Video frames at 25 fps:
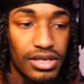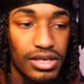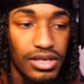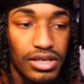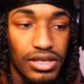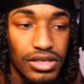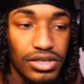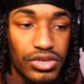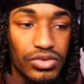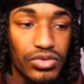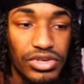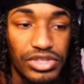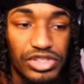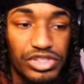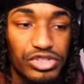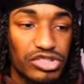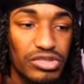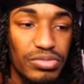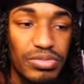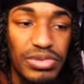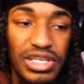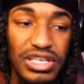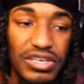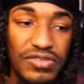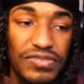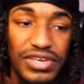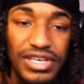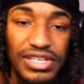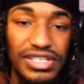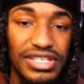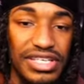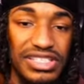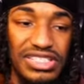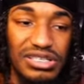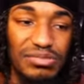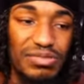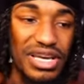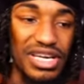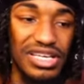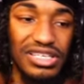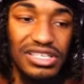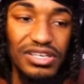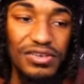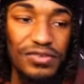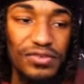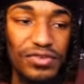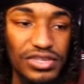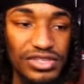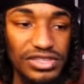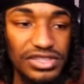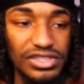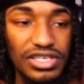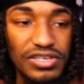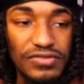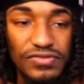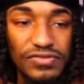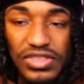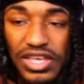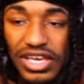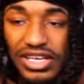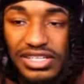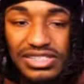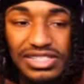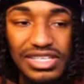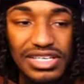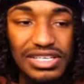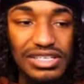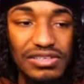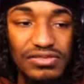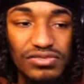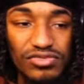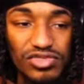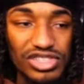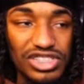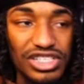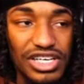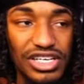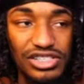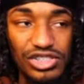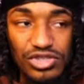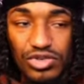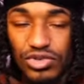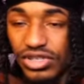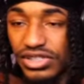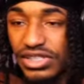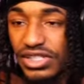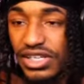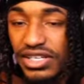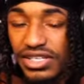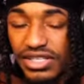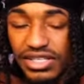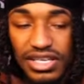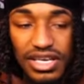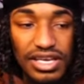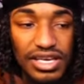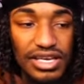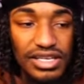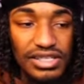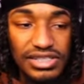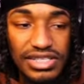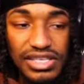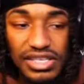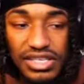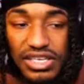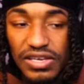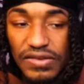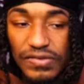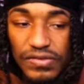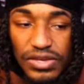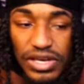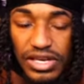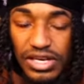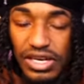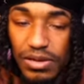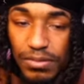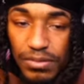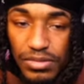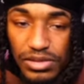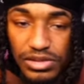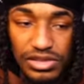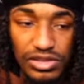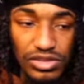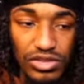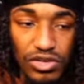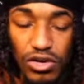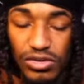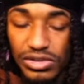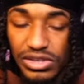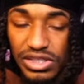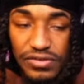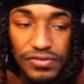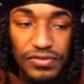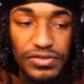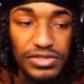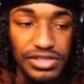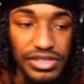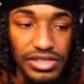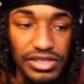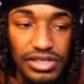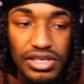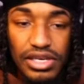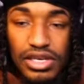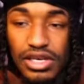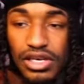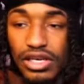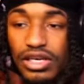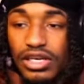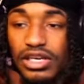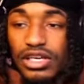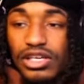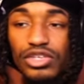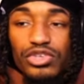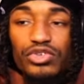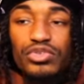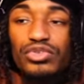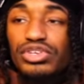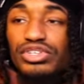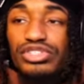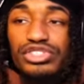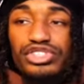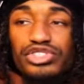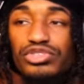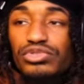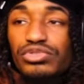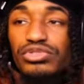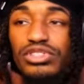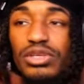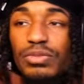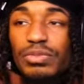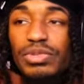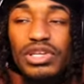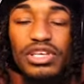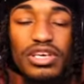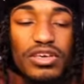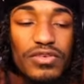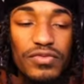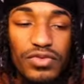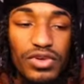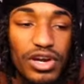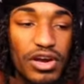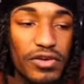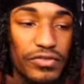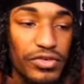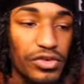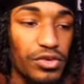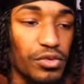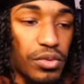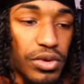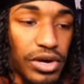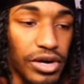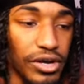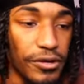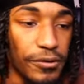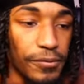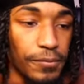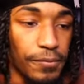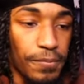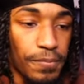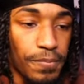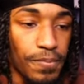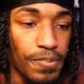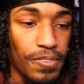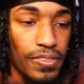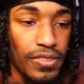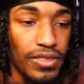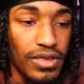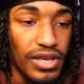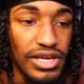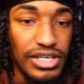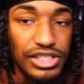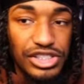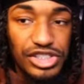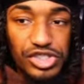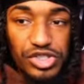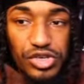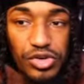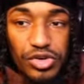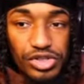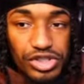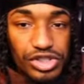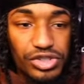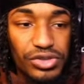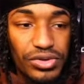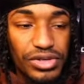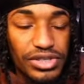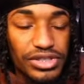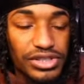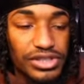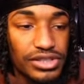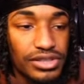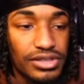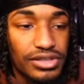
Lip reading: You can choose to believe it doesn't make a difference if they 10 to reject you or 10 give you their numbers and you go 10 for 10. You can choose to believe whatever you want. It's your choice.